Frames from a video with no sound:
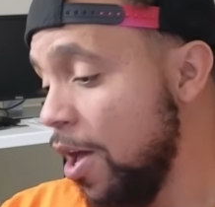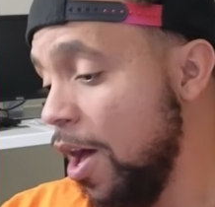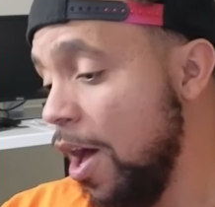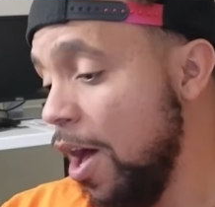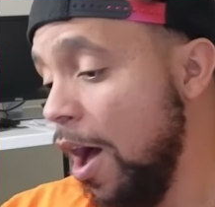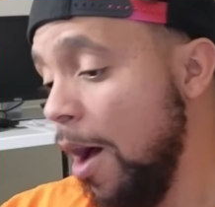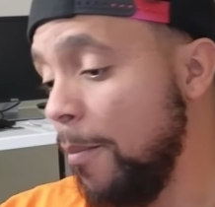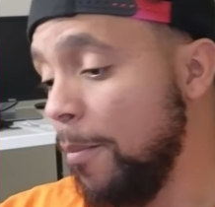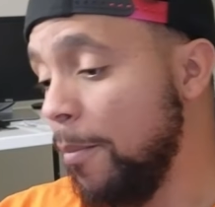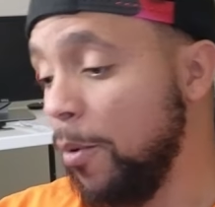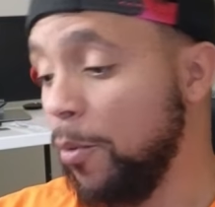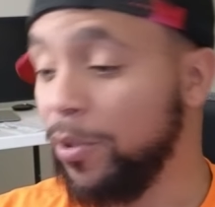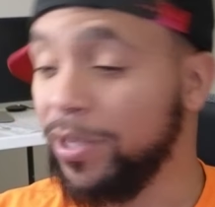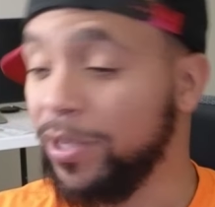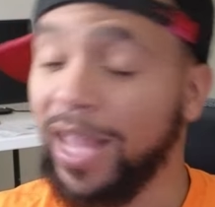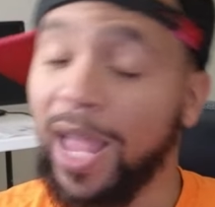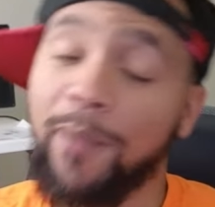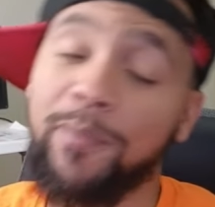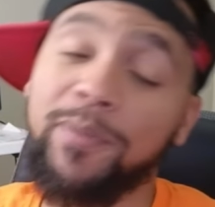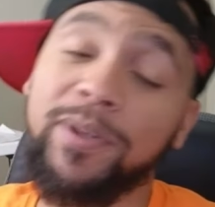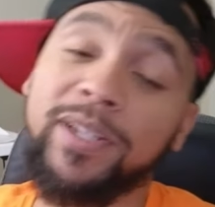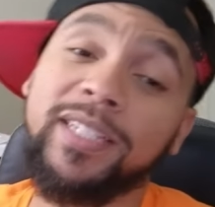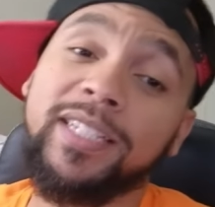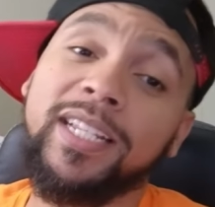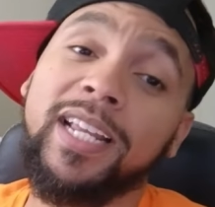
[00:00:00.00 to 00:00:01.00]
But with that
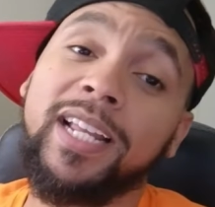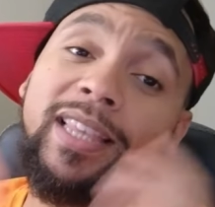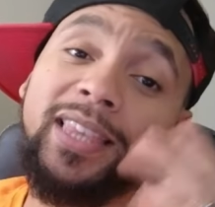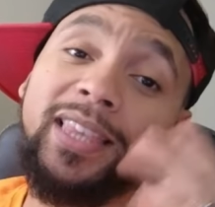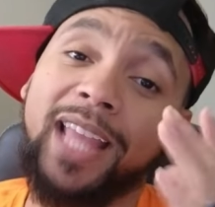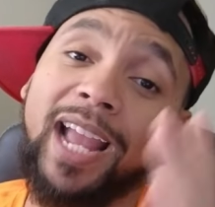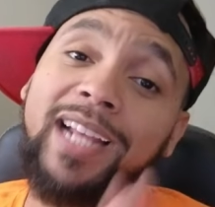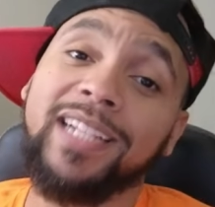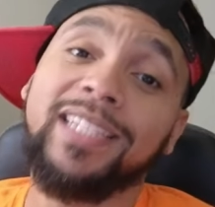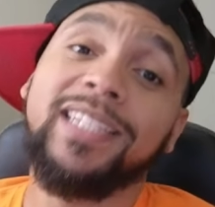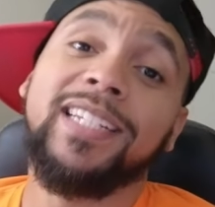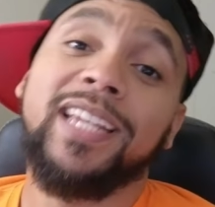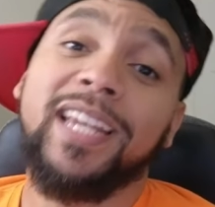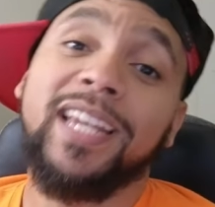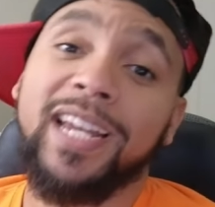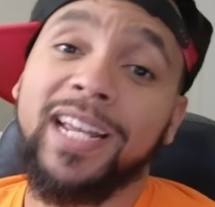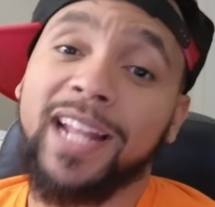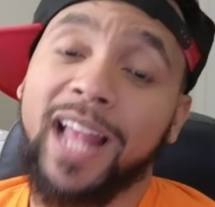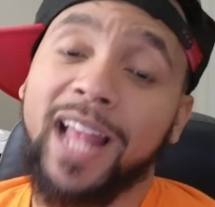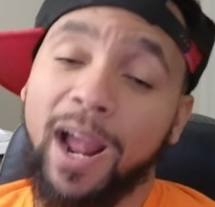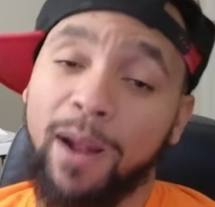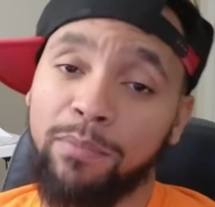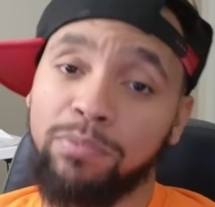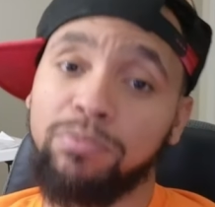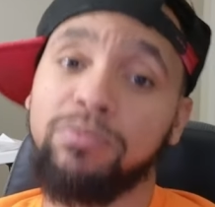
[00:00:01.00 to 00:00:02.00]
being said, thanks again.
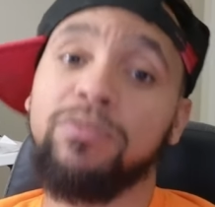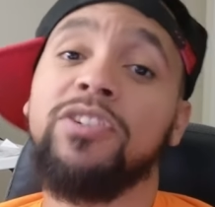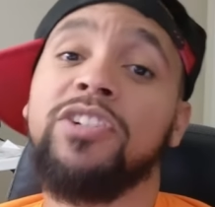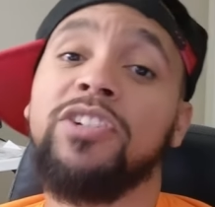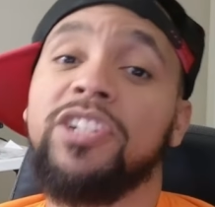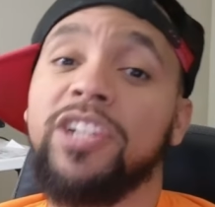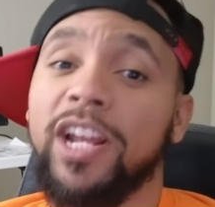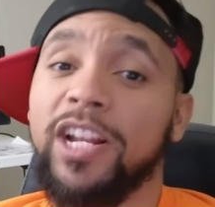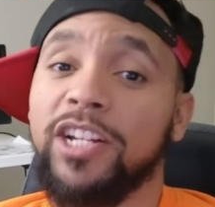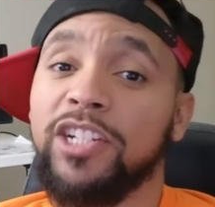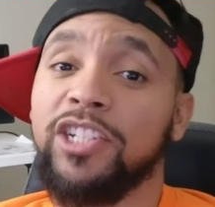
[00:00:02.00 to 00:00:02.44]
I appreciate